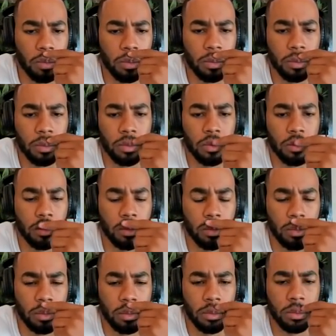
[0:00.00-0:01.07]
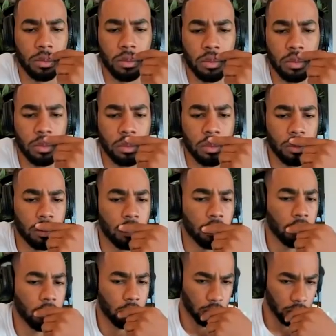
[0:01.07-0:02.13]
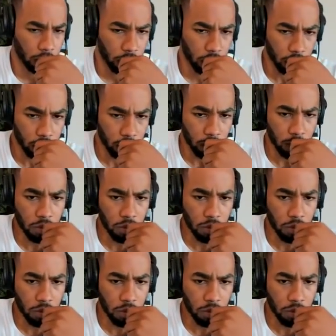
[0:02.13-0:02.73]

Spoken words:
The person shown says nothing.